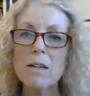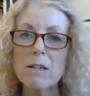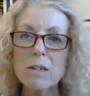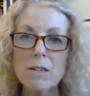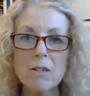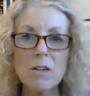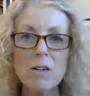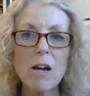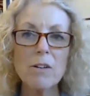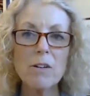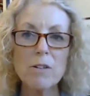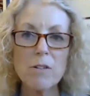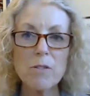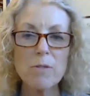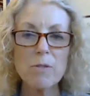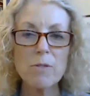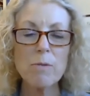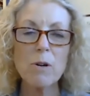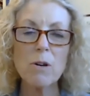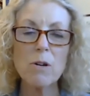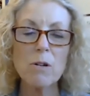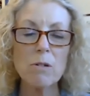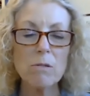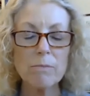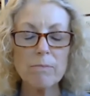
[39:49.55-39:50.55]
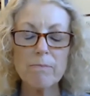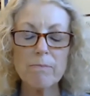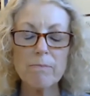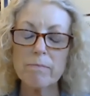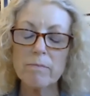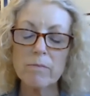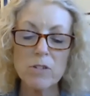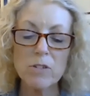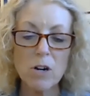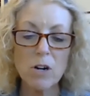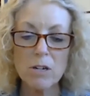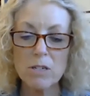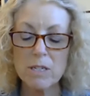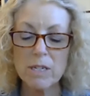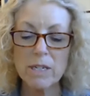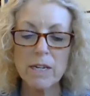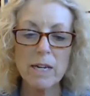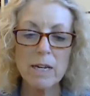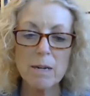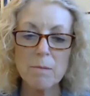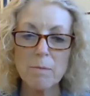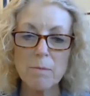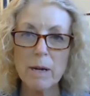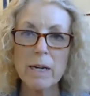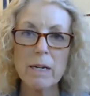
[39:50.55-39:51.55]
not to throw darts at
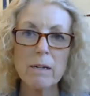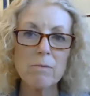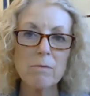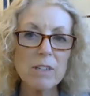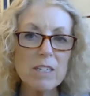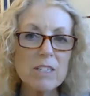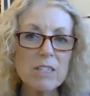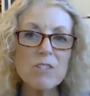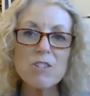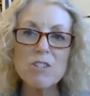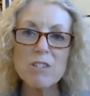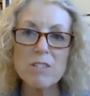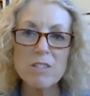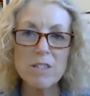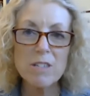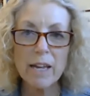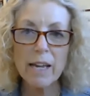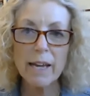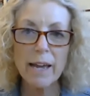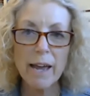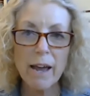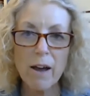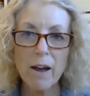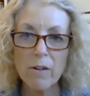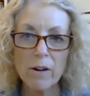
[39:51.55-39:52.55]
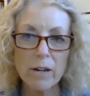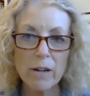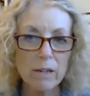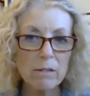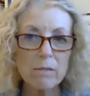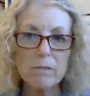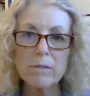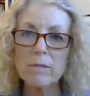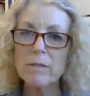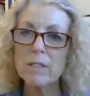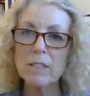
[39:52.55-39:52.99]
anybody, let's just say accounting.